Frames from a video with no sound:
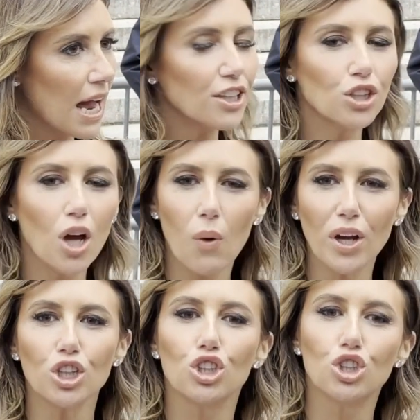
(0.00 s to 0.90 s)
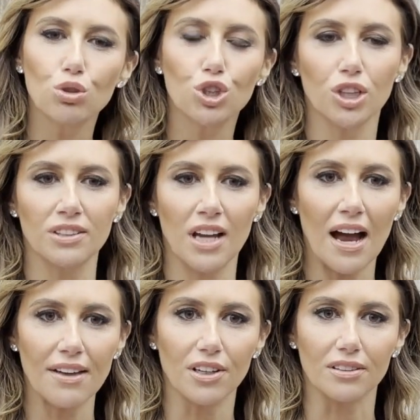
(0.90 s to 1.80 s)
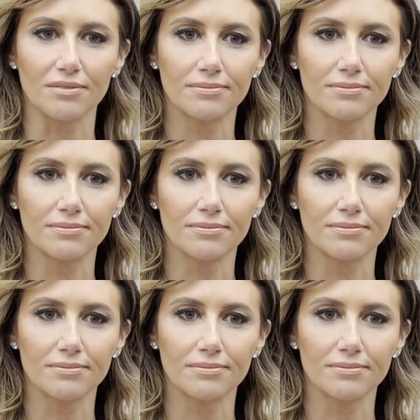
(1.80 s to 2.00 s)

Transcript: And you know what? You shouldn't either.